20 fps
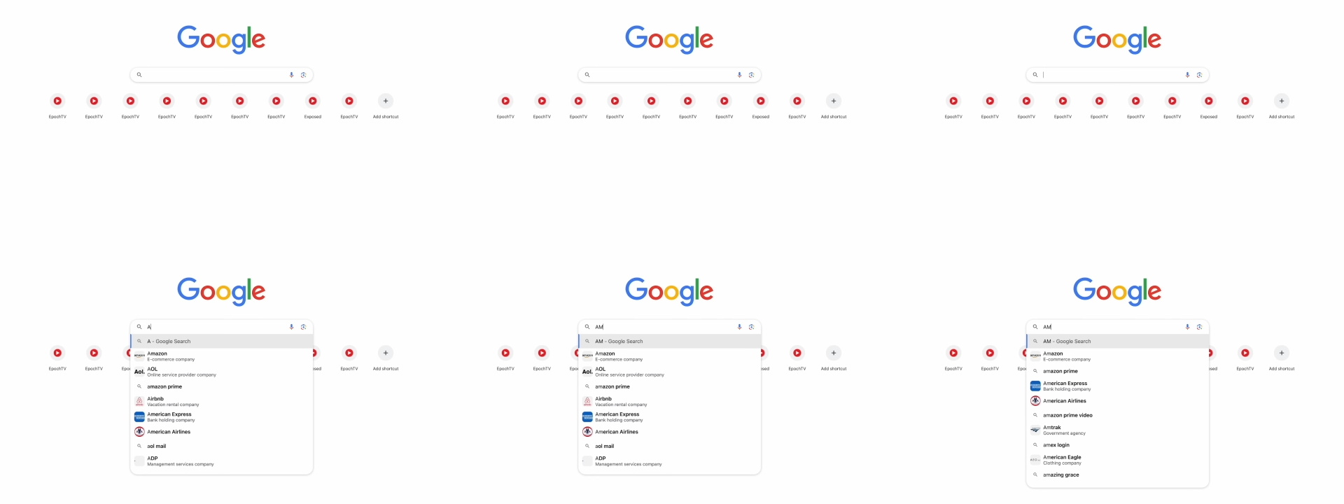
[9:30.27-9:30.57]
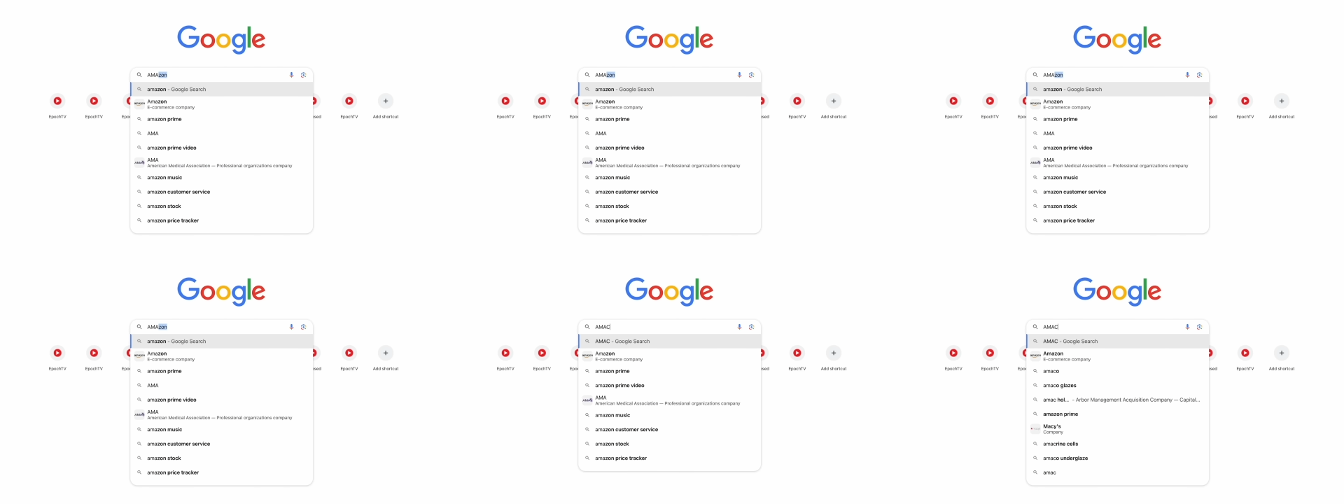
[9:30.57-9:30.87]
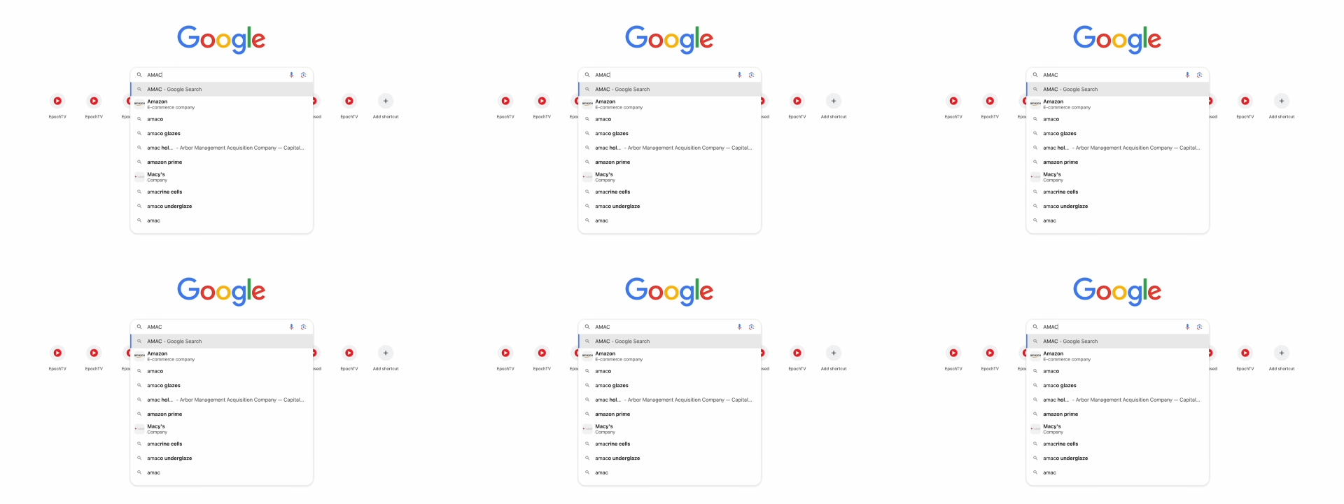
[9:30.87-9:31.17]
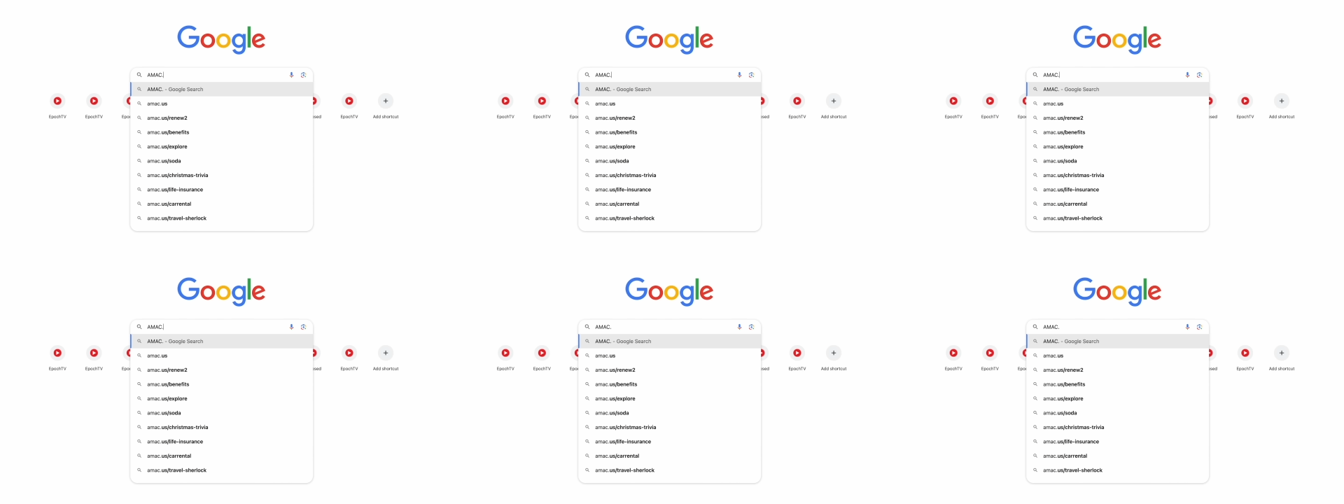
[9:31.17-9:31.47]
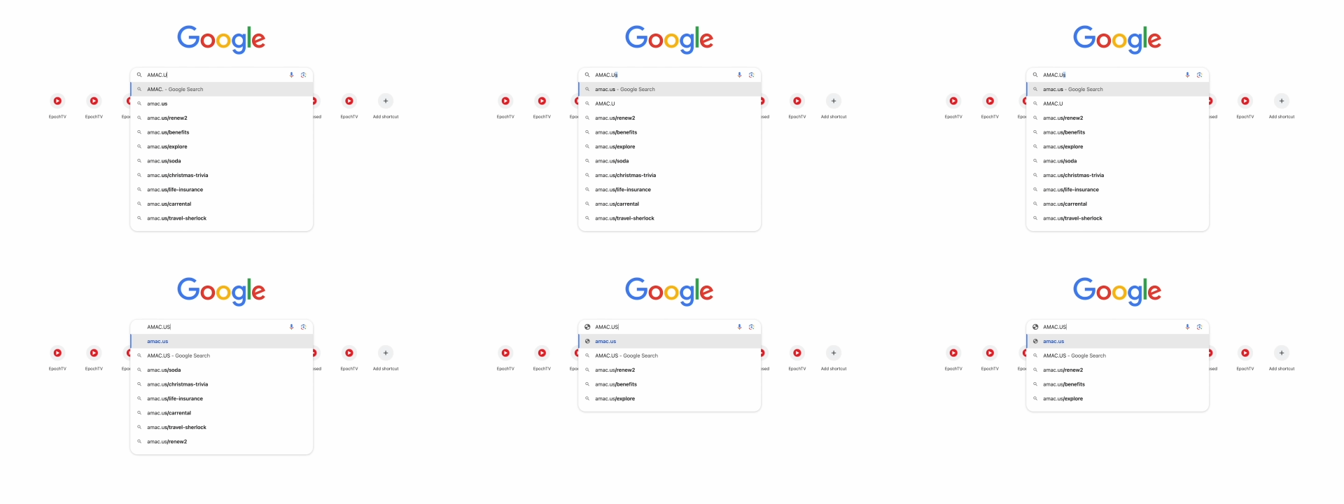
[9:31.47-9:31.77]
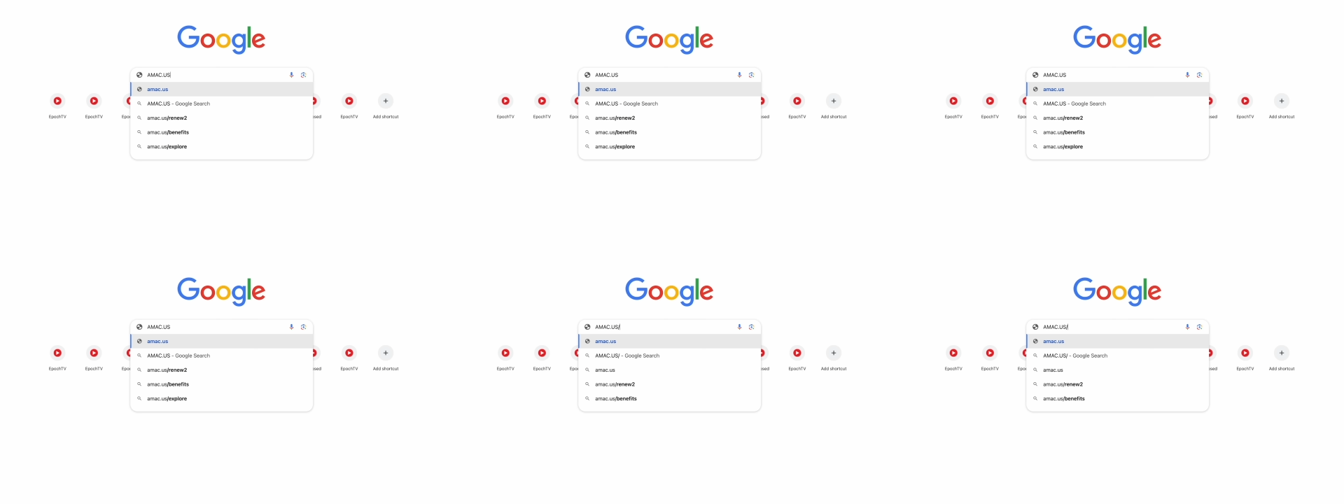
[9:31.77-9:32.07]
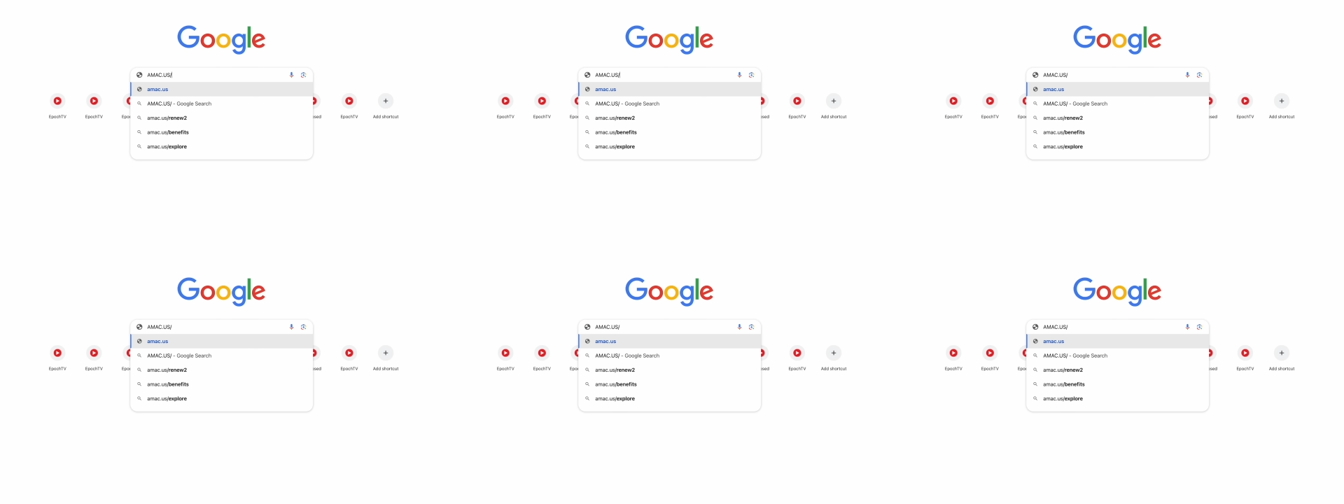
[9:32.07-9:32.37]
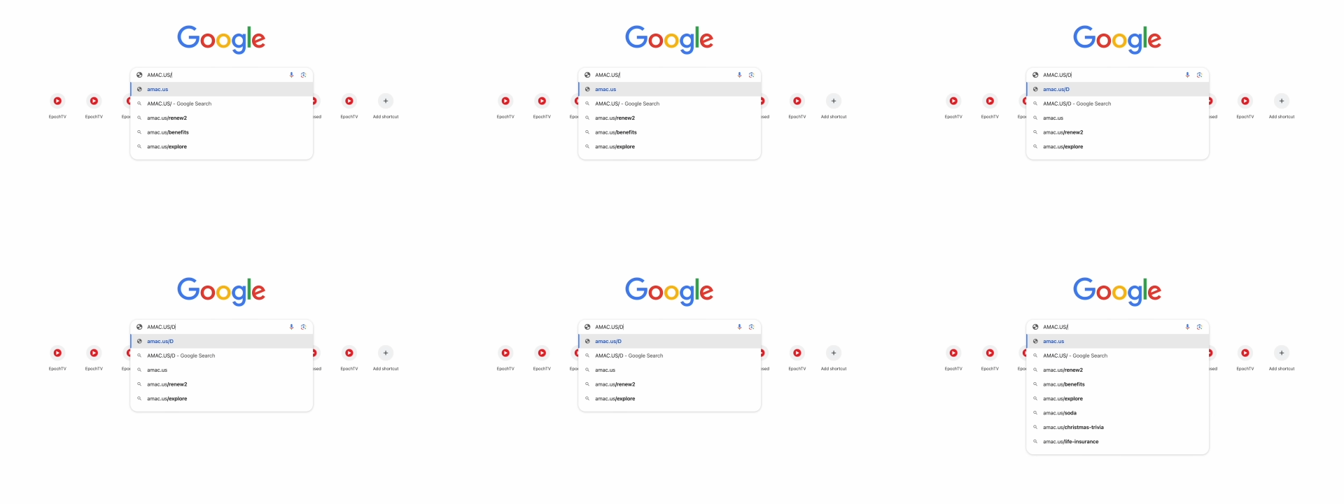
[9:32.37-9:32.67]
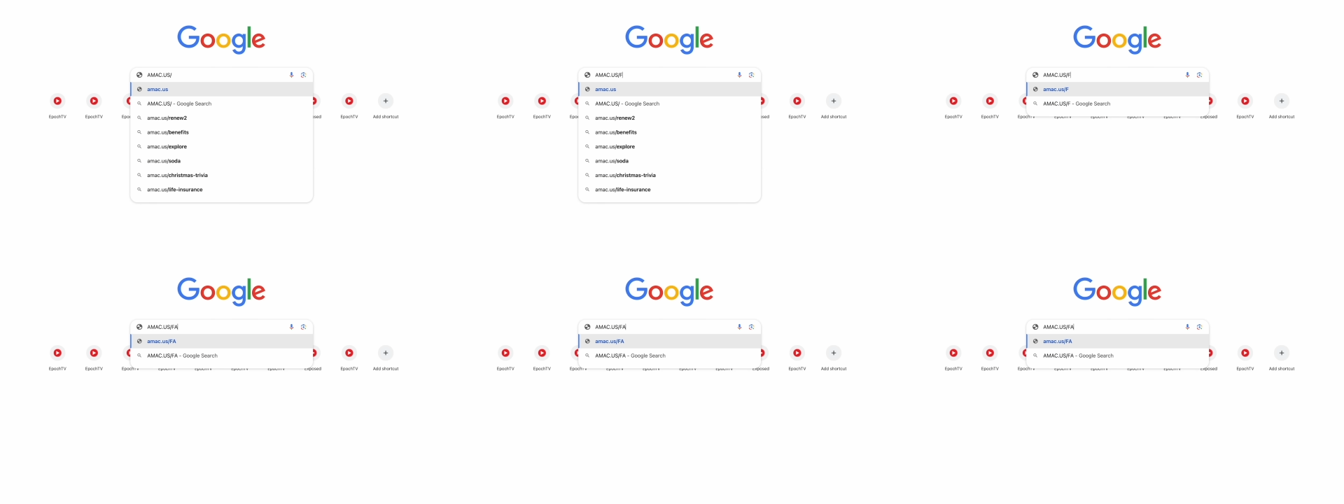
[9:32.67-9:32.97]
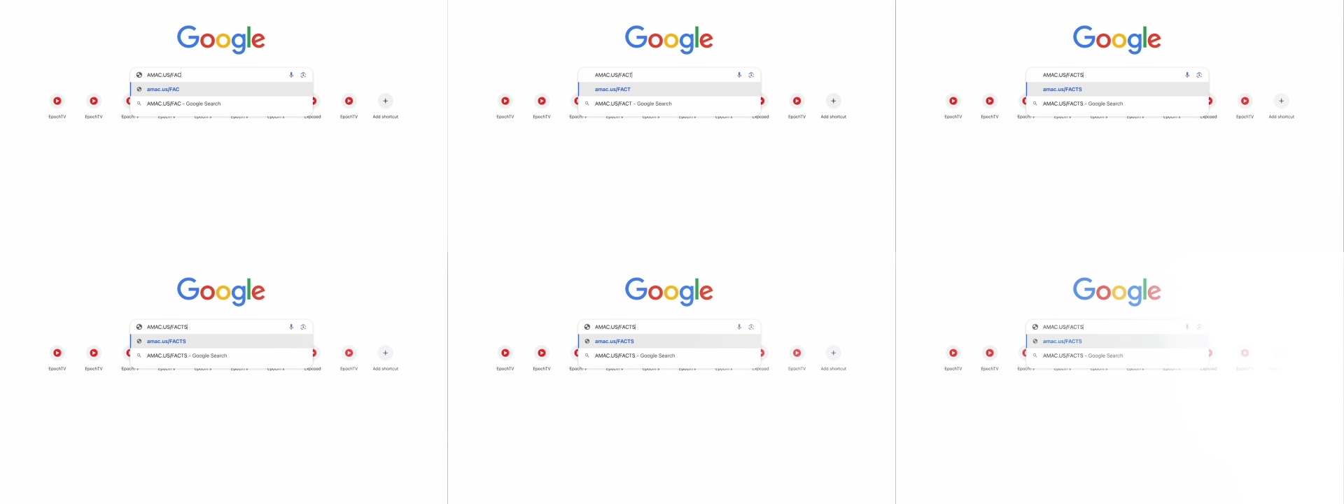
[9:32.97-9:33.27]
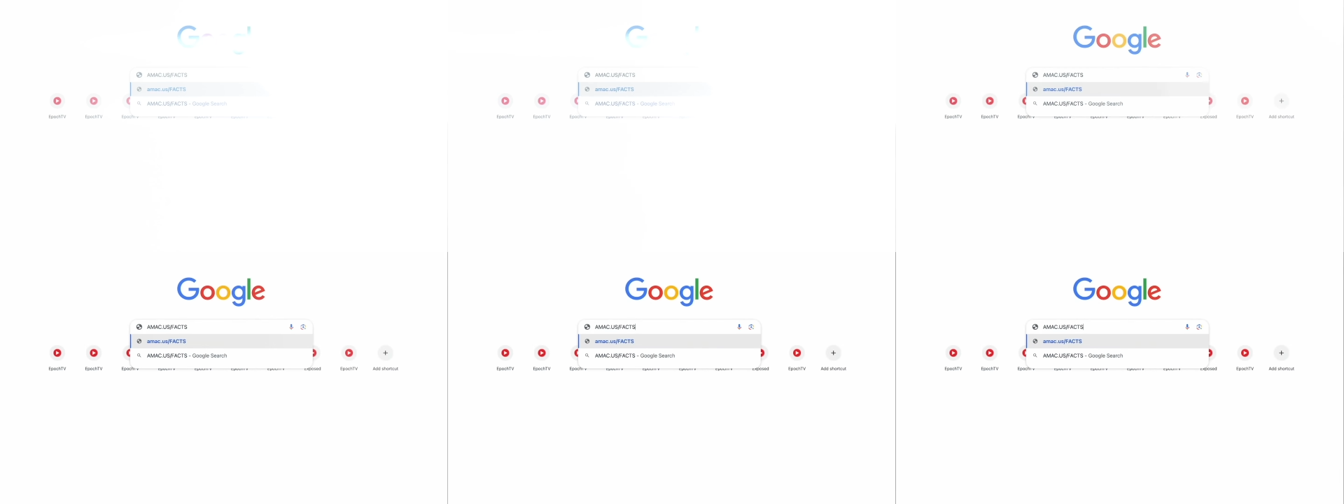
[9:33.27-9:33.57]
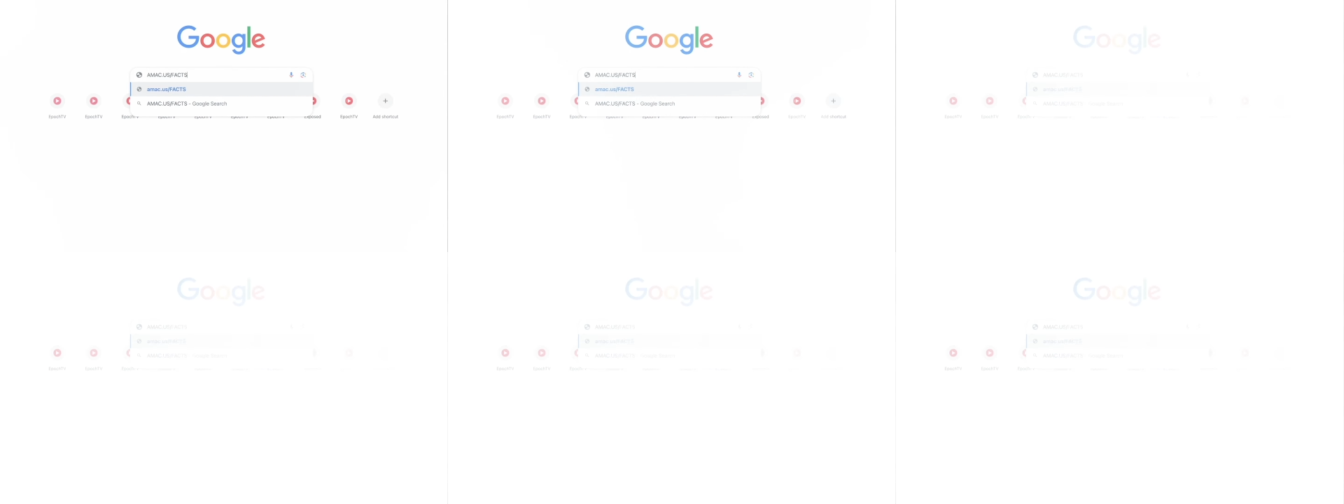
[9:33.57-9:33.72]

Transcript: No face is visible, so there are no lips to read.